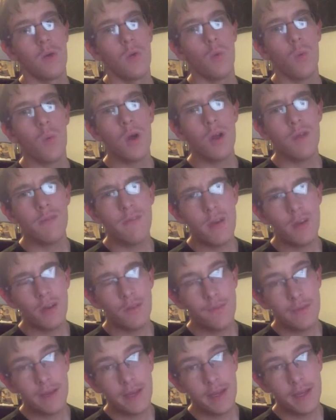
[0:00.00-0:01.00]
One little
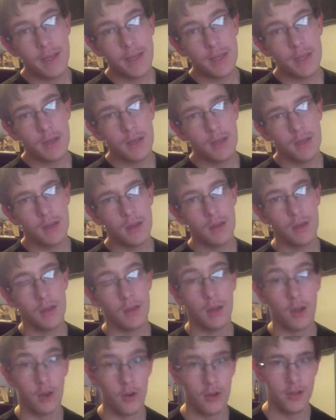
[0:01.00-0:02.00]
thing.
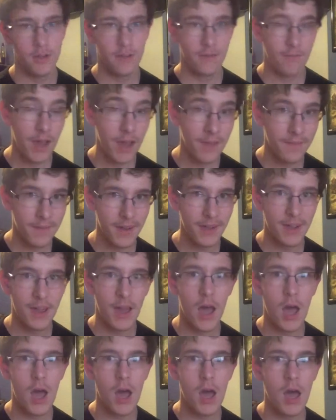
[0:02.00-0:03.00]
Sorry, last thing.
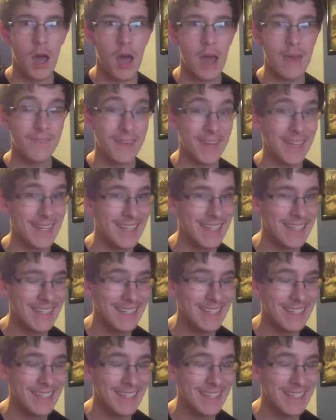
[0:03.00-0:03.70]
I think.